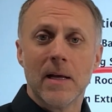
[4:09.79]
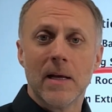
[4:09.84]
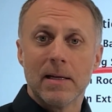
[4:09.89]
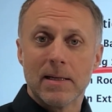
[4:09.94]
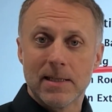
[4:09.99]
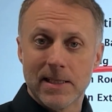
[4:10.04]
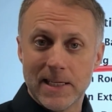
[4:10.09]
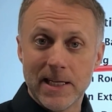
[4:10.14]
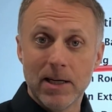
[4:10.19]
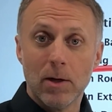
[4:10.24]

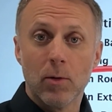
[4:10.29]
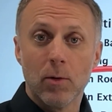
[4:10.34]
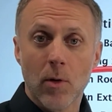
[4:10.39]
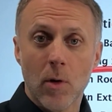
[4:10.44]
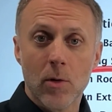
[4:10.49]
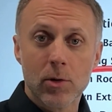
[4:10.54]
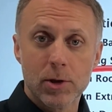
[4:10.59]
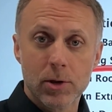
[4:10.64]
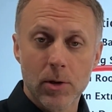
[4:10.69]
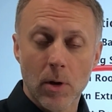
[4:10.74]
seal
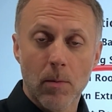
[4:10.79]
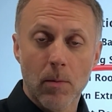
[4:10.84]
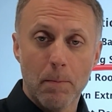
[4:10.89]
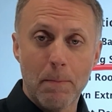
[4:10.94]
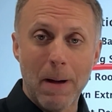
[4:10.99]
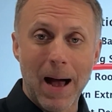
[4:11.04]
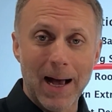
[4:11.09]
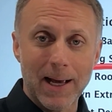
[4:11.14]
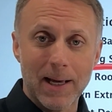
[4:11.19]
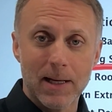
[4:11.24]
those
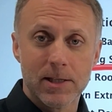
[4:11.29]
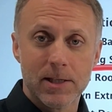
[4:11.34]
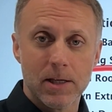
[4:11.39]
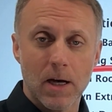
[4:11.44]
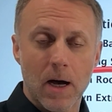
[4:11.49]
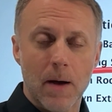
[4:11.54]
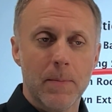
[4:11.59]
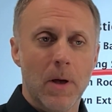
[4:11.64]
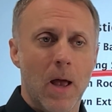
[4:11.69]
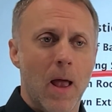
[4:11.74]
pockets
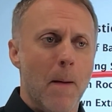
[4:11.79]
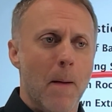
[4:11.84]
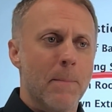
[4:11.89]
up,